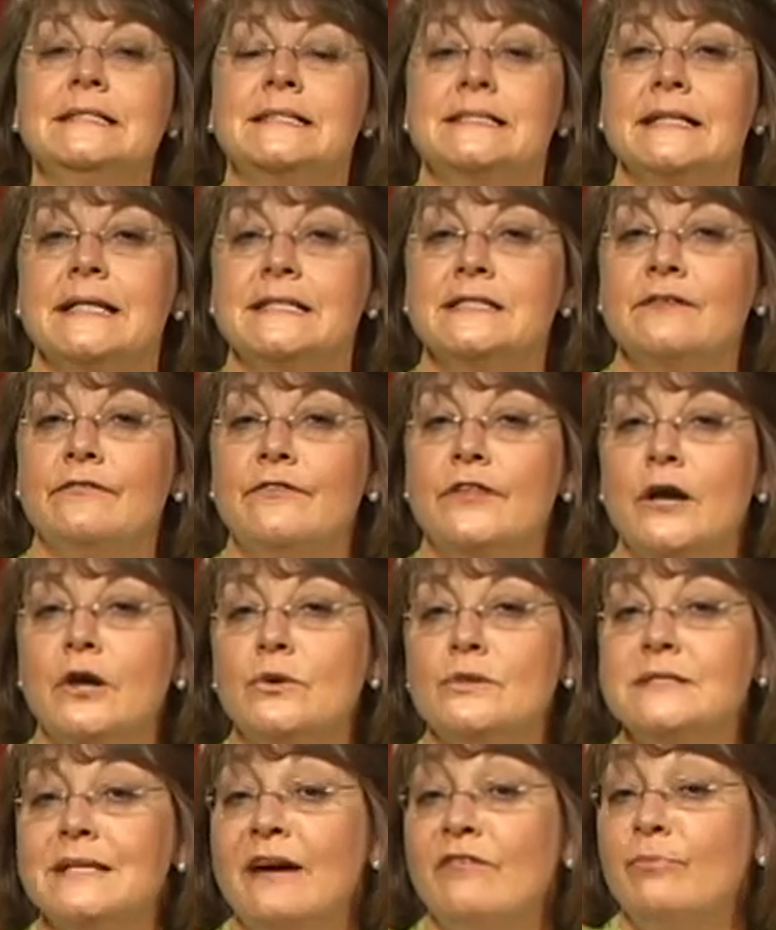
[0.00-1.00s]
6 of
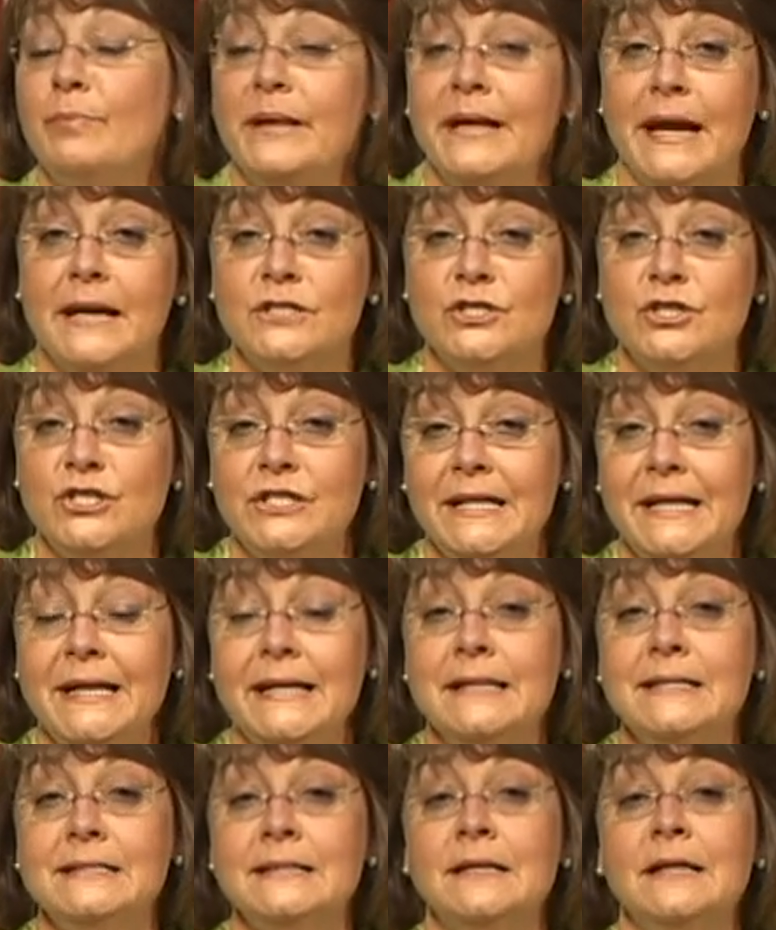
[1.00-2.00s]
those have
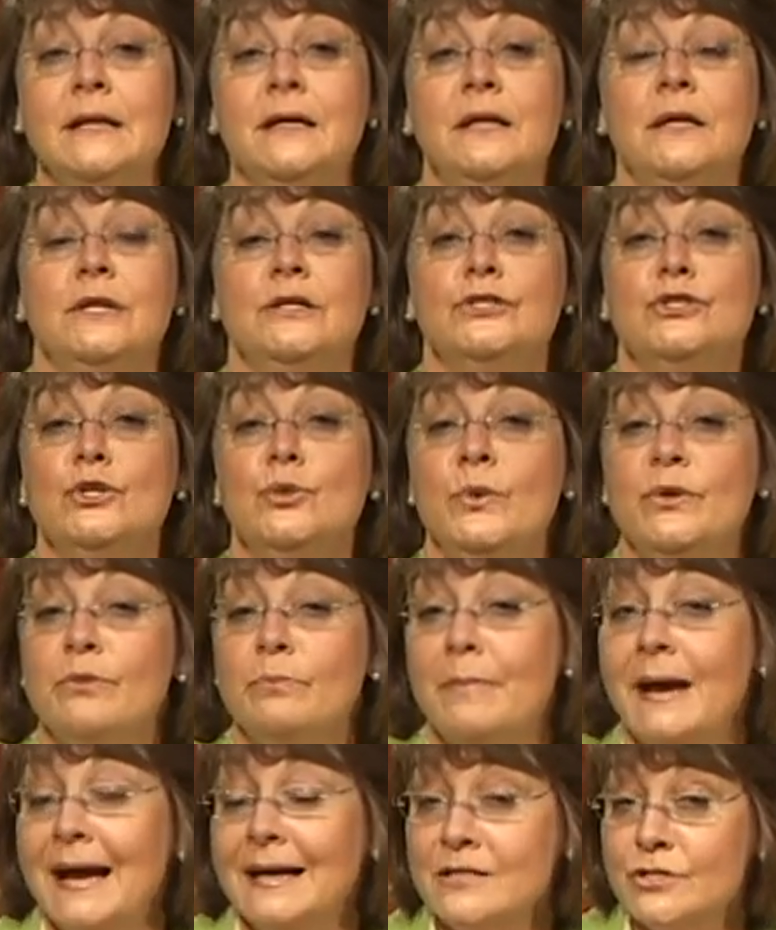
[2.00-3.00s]
PhDs, 2 with
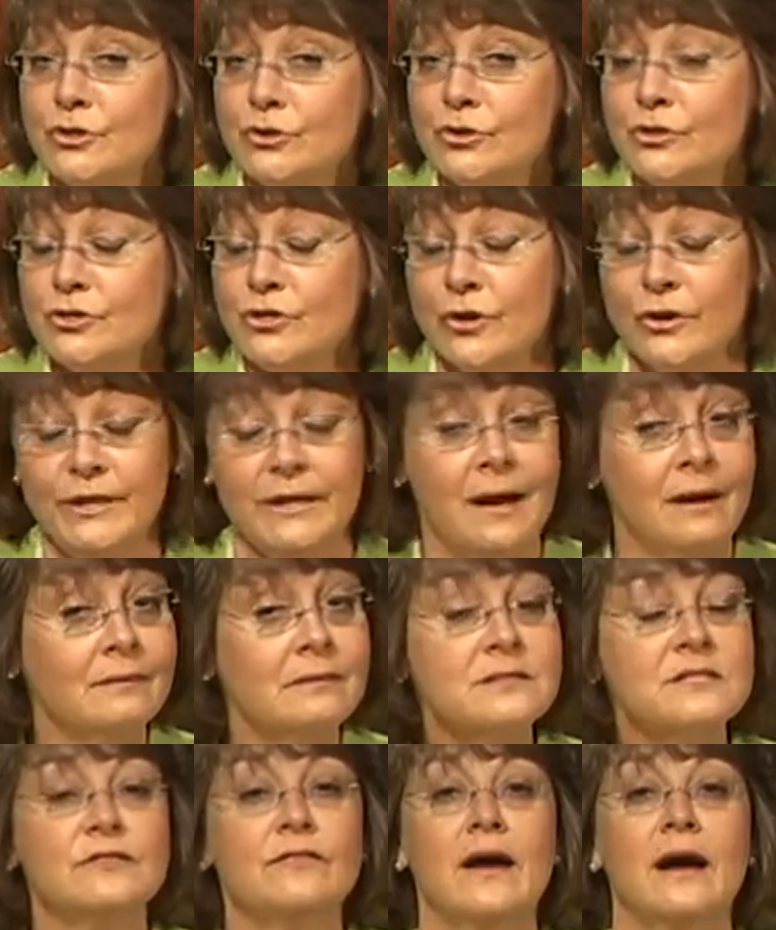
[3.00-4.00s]
masters. Our
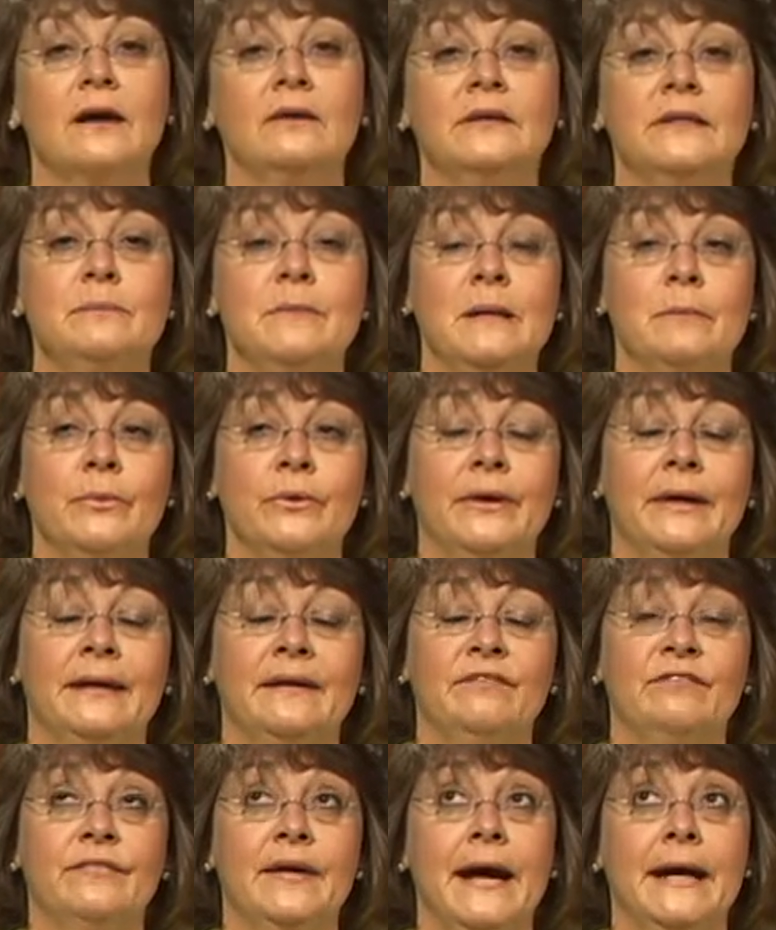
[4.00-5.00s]
youngest faculty member,
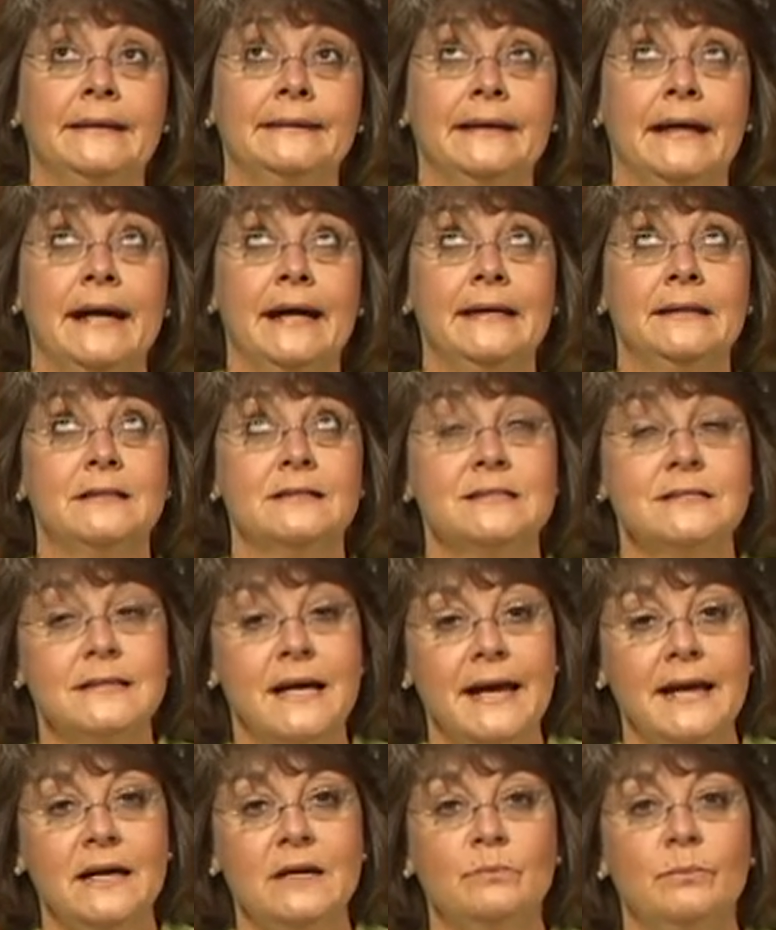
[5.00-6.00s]
and in fact, I hate to
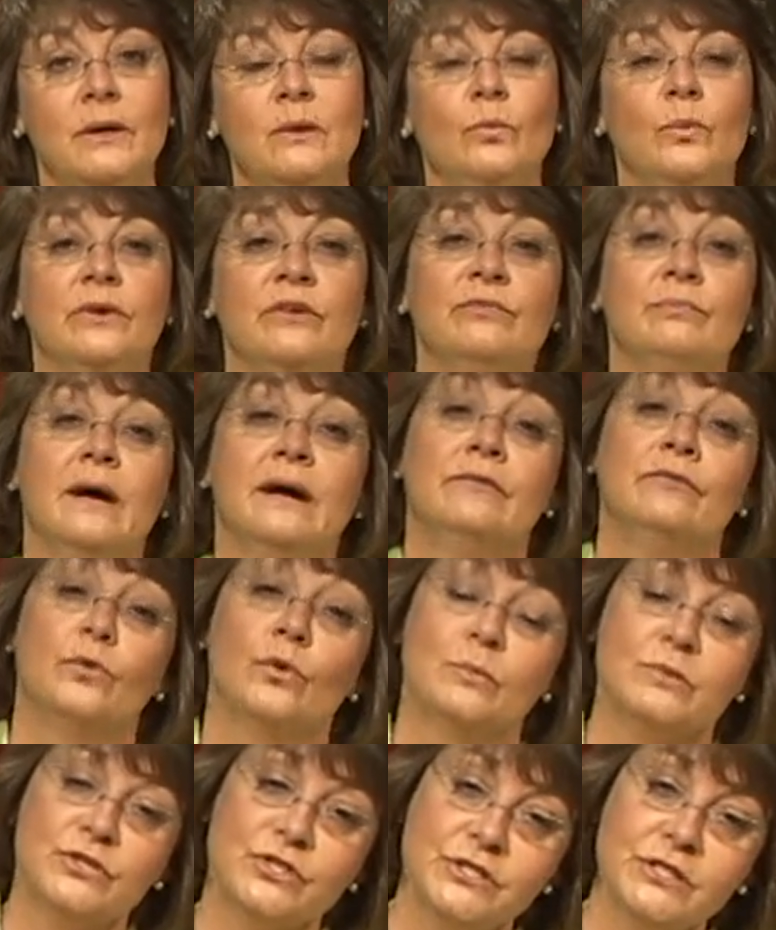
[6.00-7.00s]
say it, but one of my
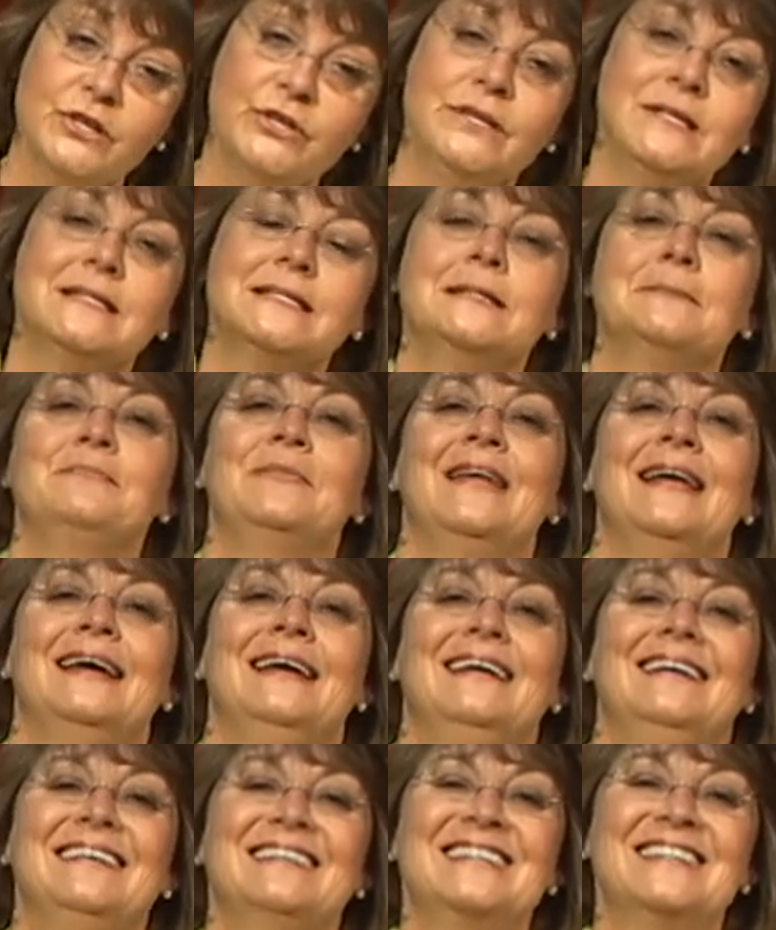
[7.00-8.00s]
former students
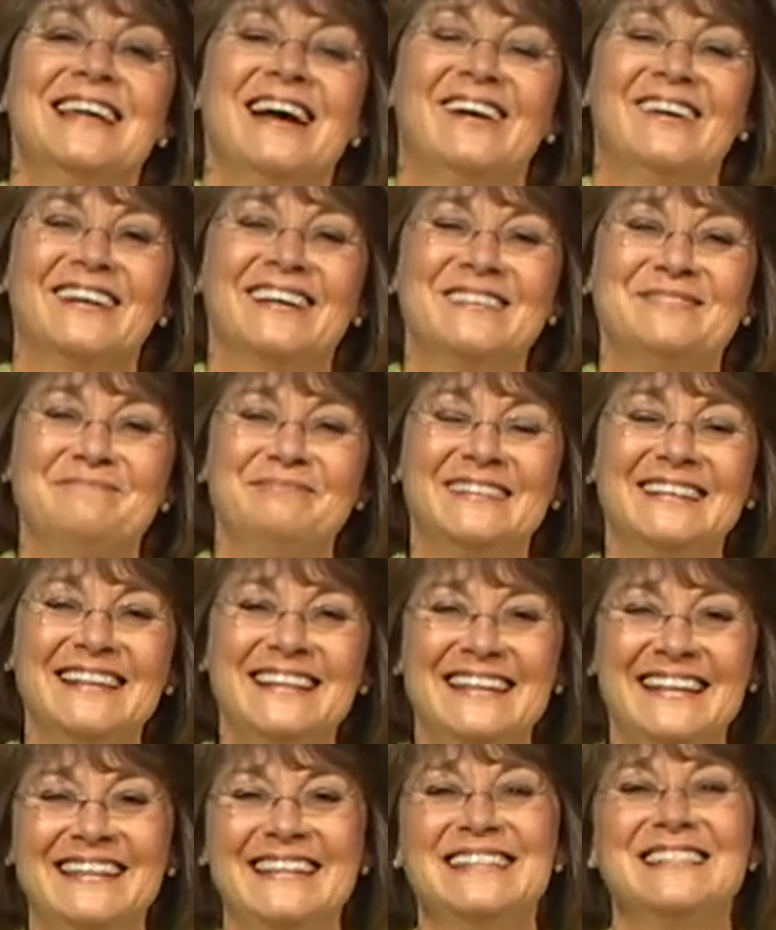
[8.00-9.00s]
is now
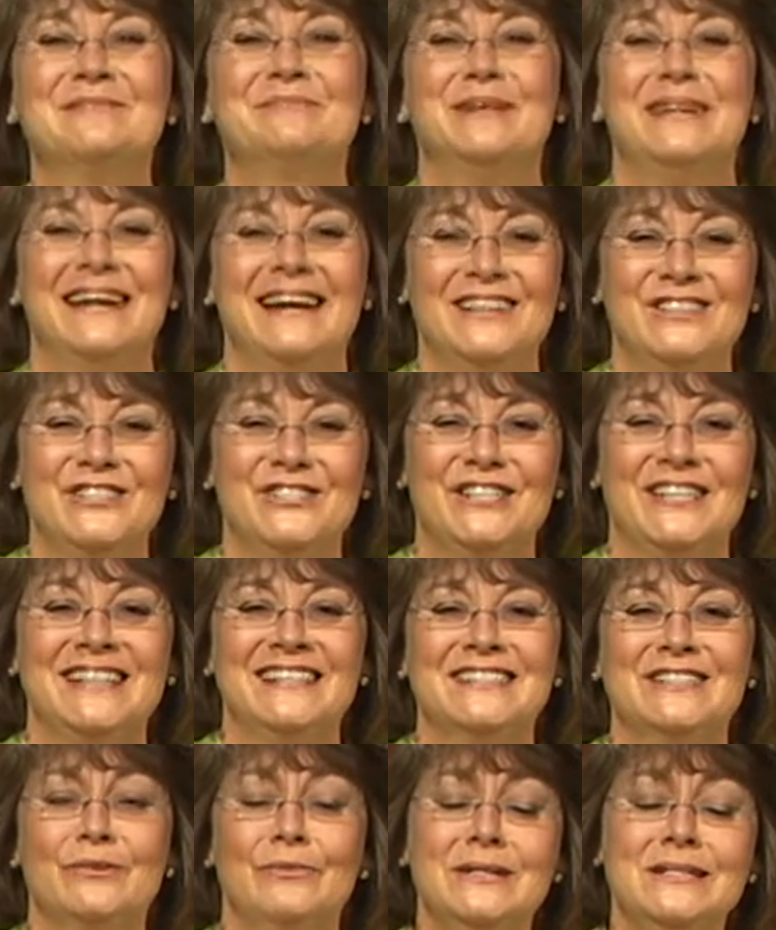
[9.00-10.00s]
completing his
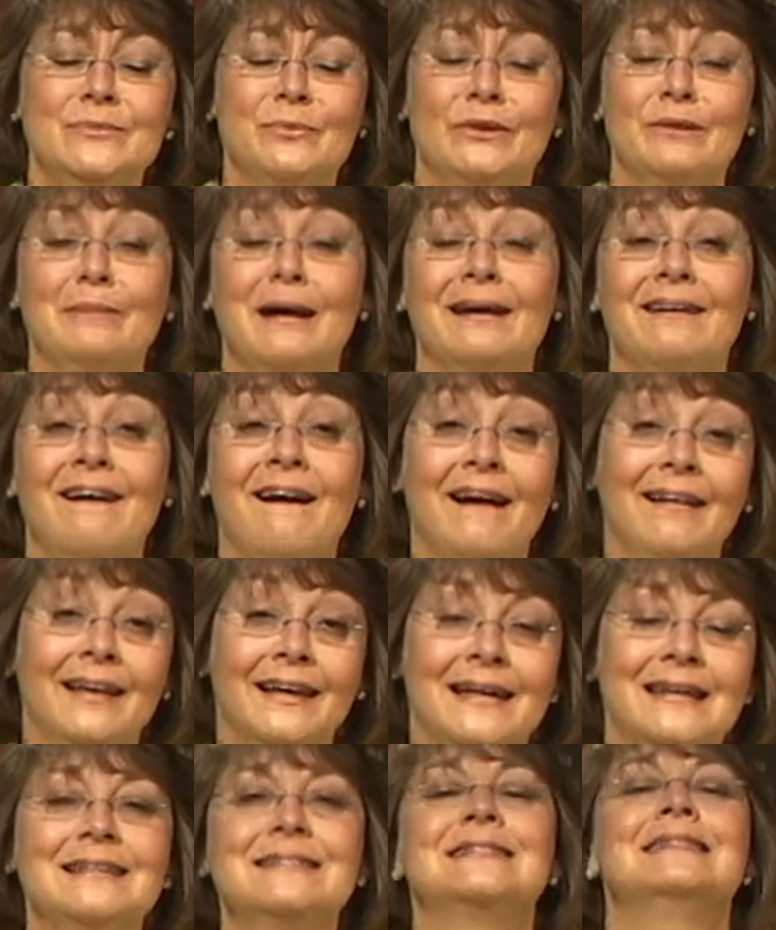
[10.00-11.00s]
PhD. So he's one of my
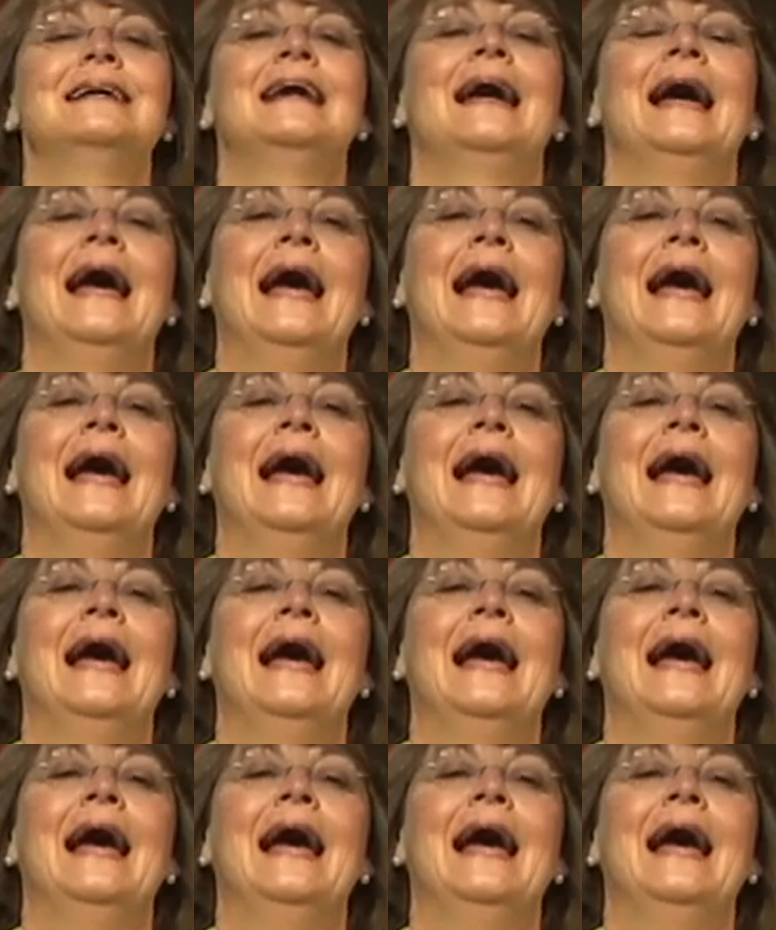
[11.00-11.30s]
colleagues.